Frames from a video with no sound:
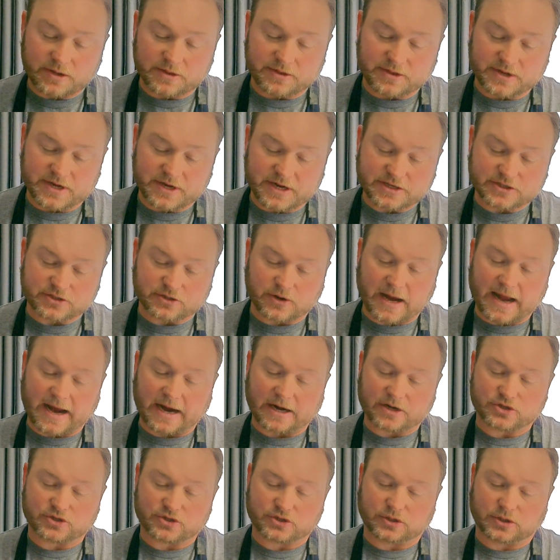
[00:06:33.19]
these are
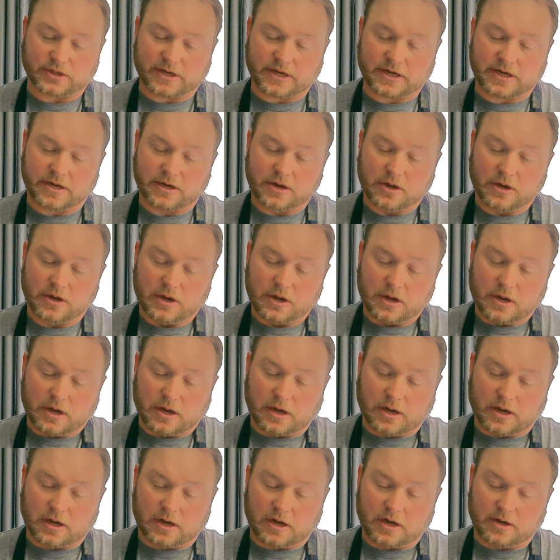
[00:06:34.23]
actually
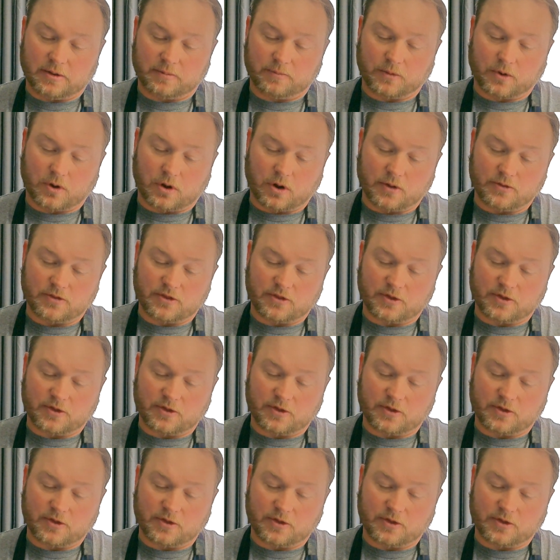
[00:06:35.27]
on